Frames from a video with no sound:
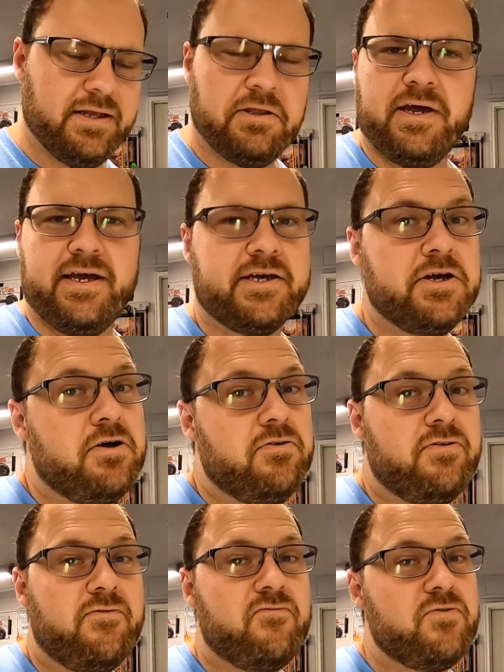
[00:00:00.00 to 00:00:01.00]
like
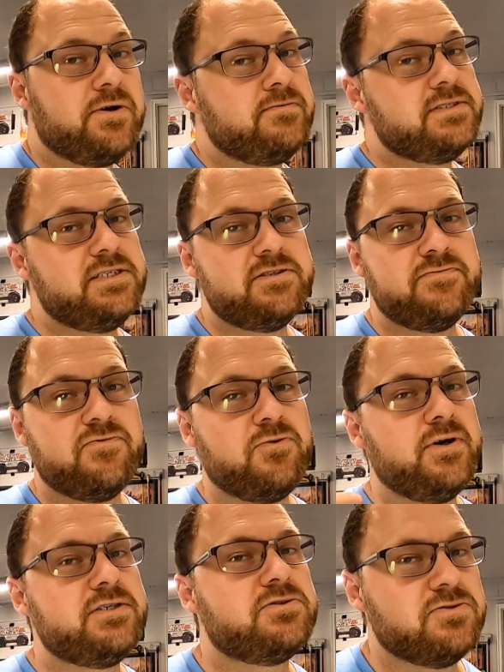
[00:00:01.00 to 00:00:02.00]
the frequencies of
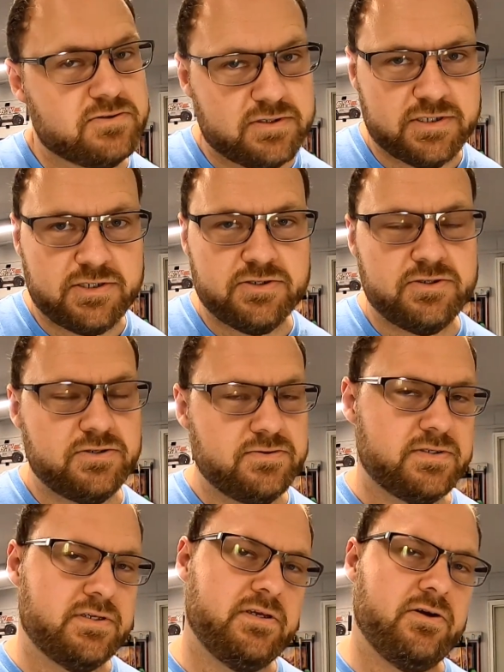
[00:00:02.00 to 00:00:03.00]
crystals that you
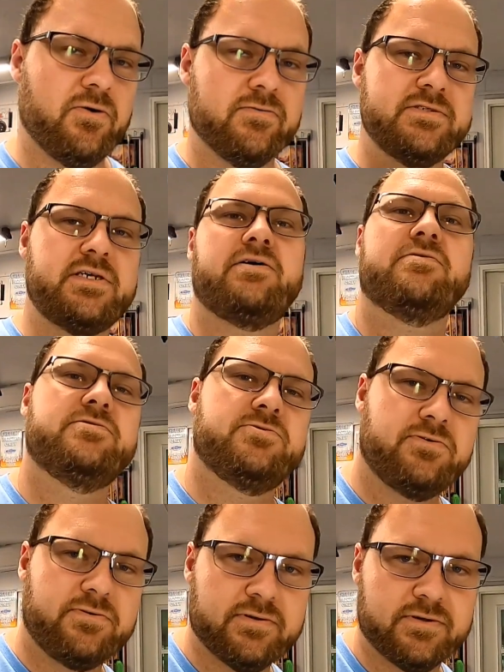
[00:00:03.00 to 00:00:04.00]
use in the old style
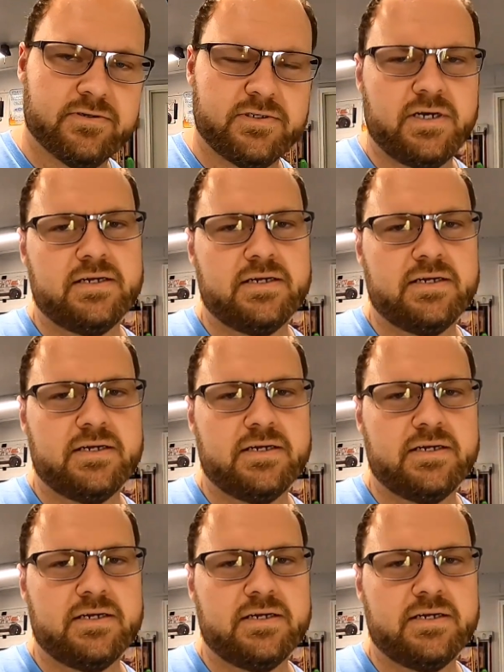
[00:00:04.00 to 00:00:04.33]
controllers,